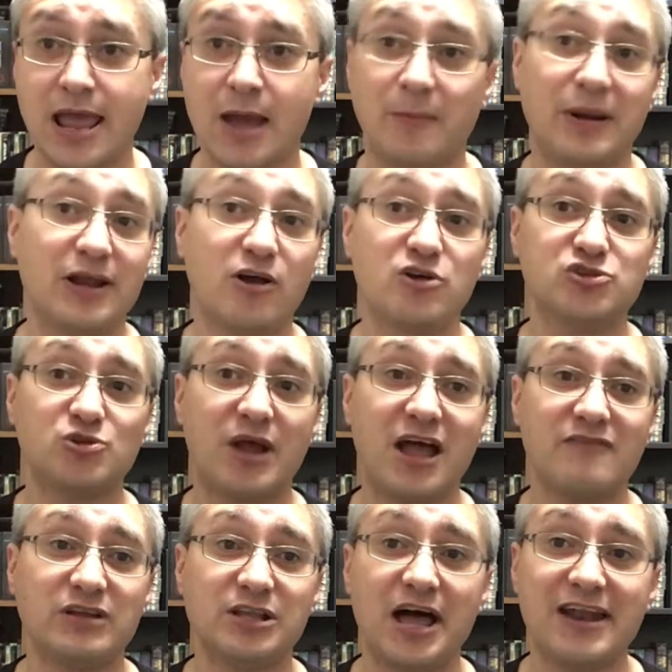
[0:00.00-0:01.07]
But I also
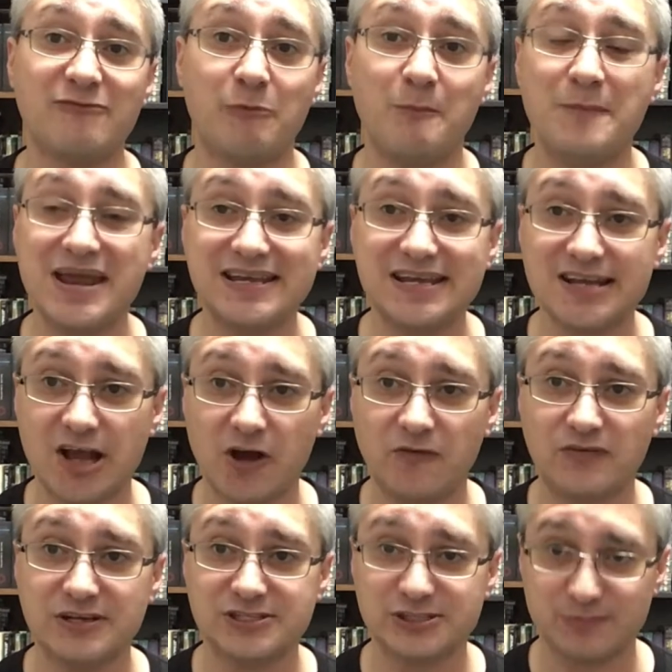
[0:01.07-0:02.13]
have a lot of making
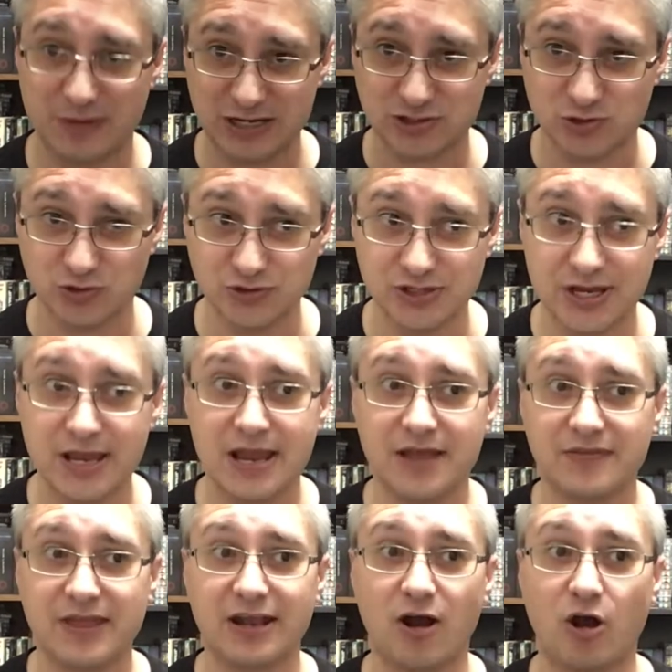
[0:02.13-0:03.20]
of specials
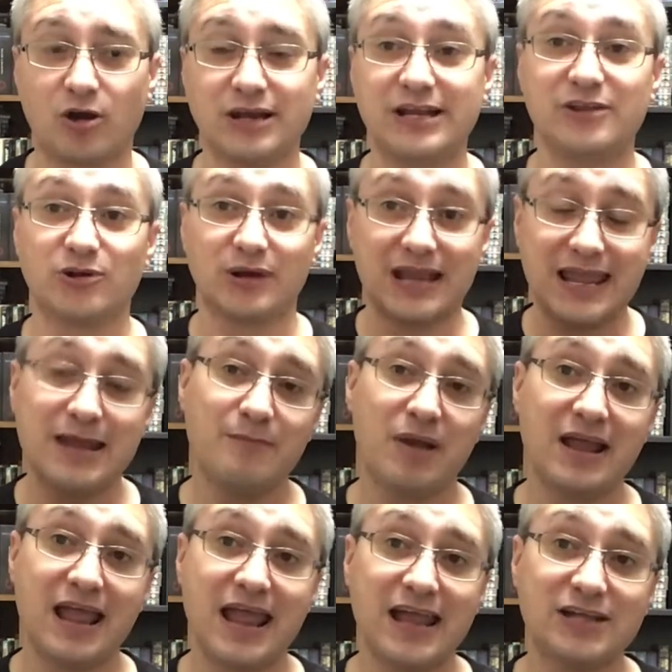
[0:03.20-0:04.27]
that are either in my
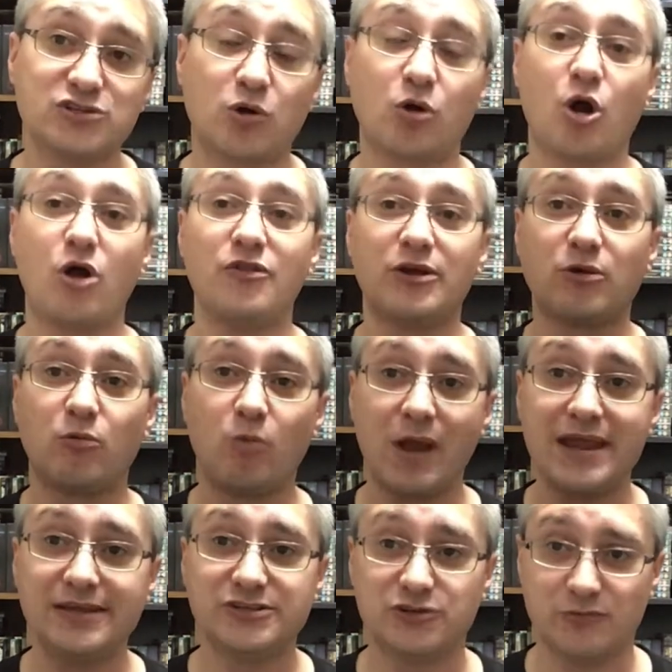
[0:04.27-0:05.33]
hands or on their
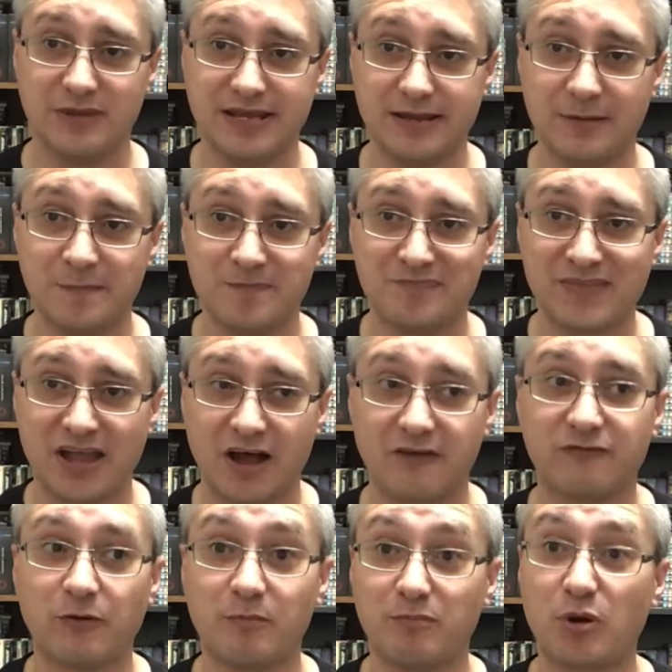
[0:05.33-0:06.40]
way to me uh,
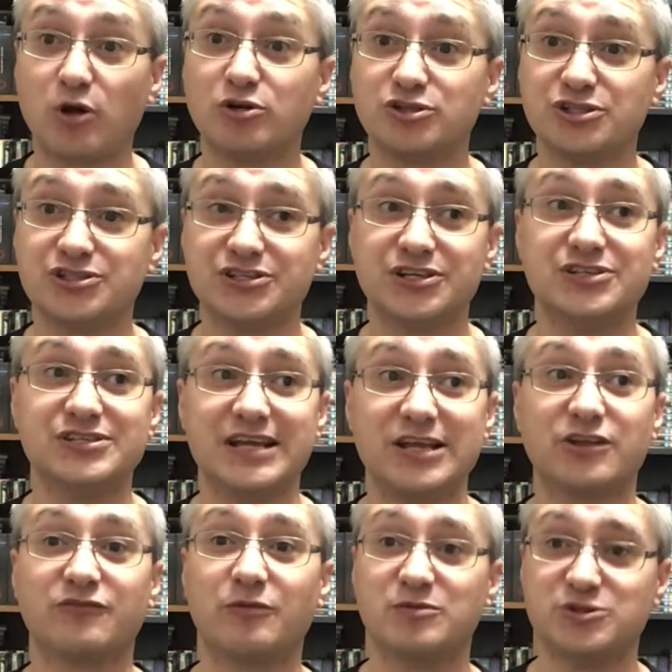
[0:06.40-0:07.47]
from purchases
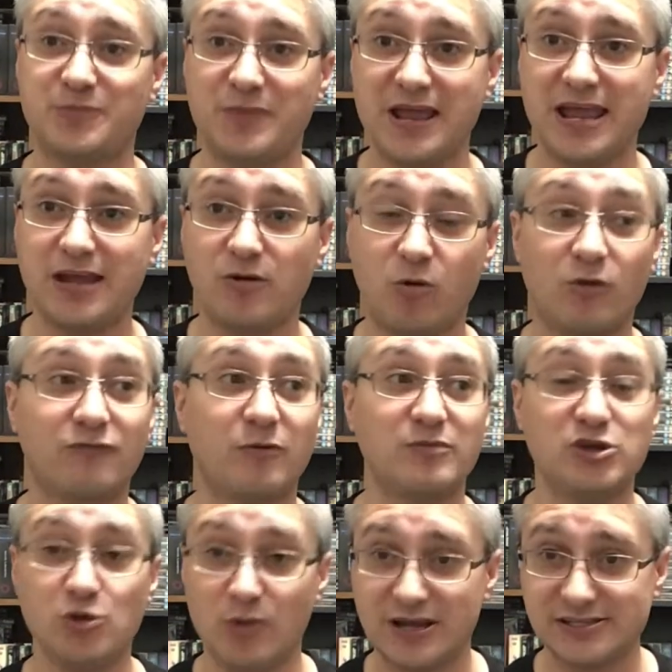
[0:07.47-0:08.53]
either from Japan or from
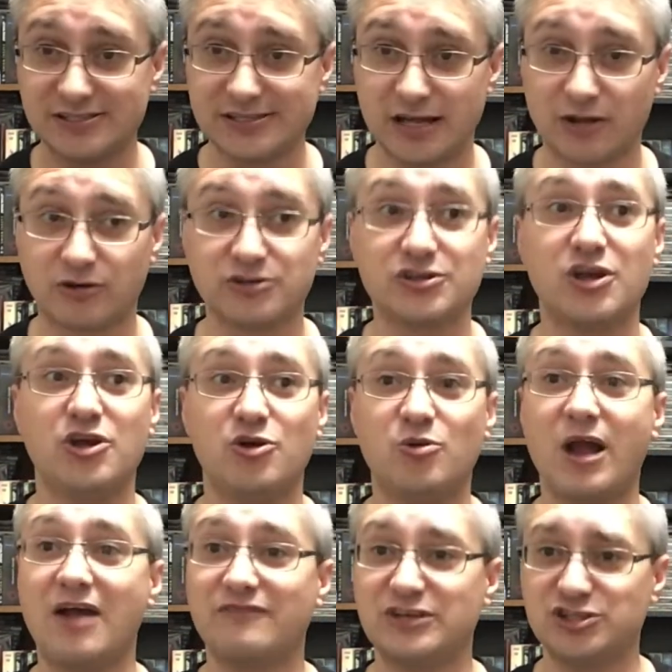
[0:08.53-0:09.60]
US sellers who
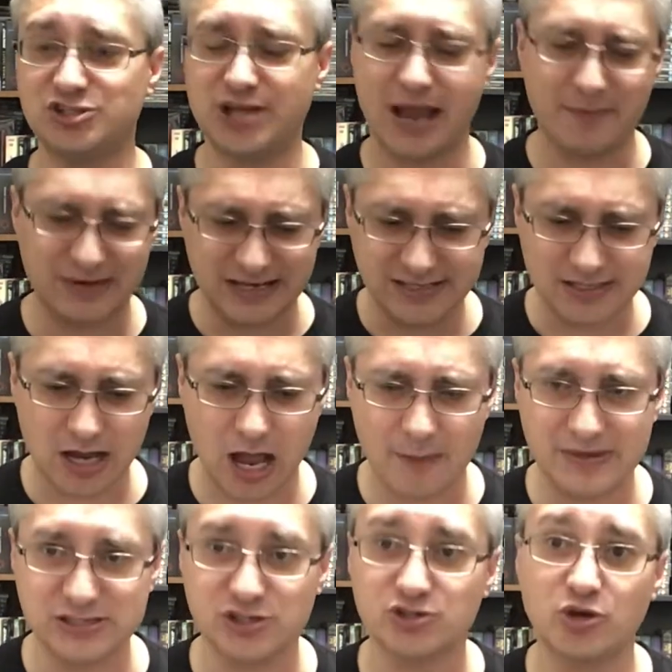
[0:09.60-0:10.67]
have these Japanese
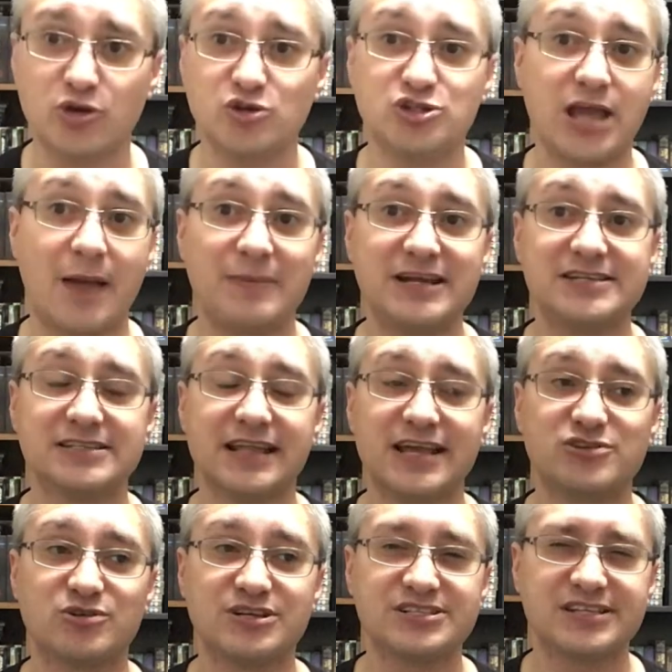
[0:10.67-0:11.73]
copies to show you Japanese
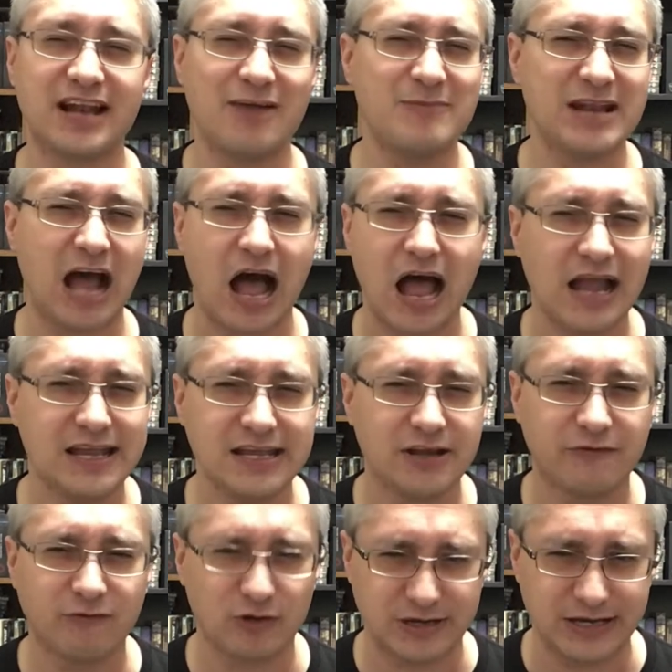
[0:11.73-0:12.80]
Laserdiscs that I've been eyeing
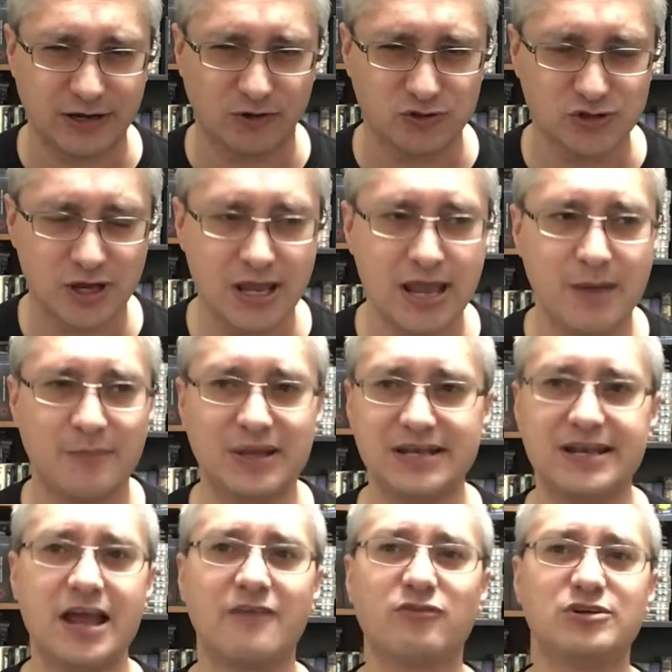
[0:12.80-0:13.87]
for years but
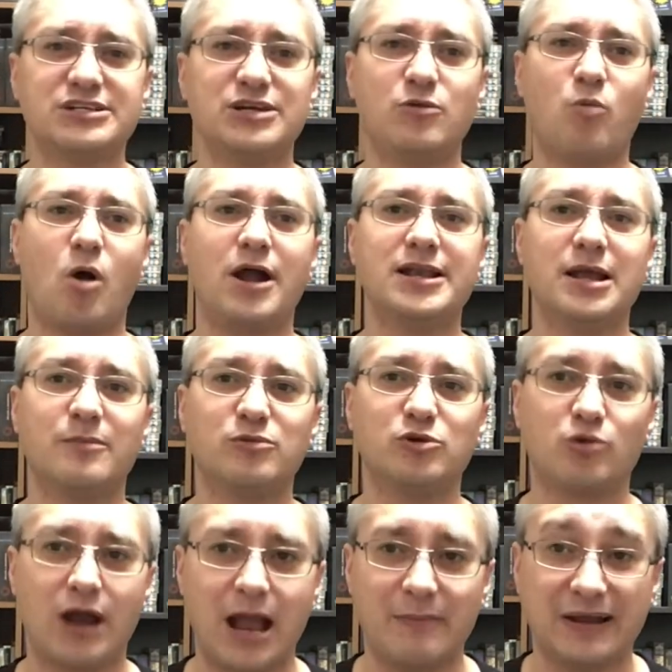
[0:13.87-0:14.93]
never did wind up
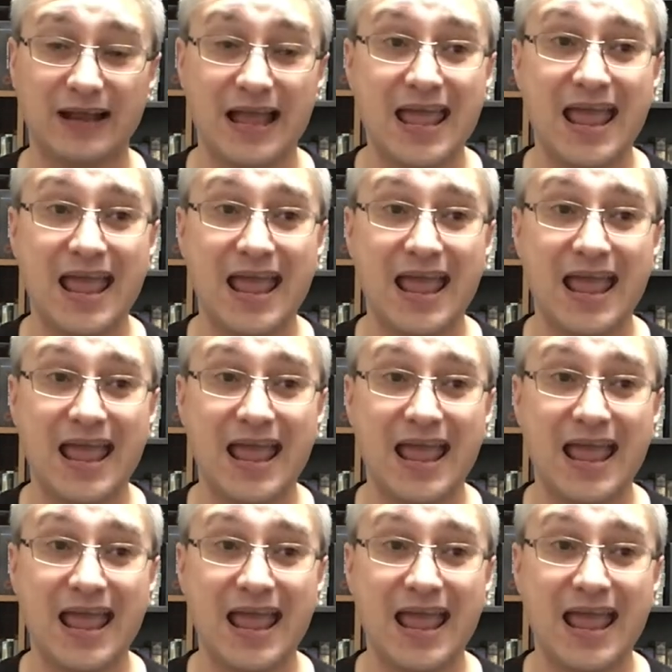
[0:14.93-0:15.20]
grabbing.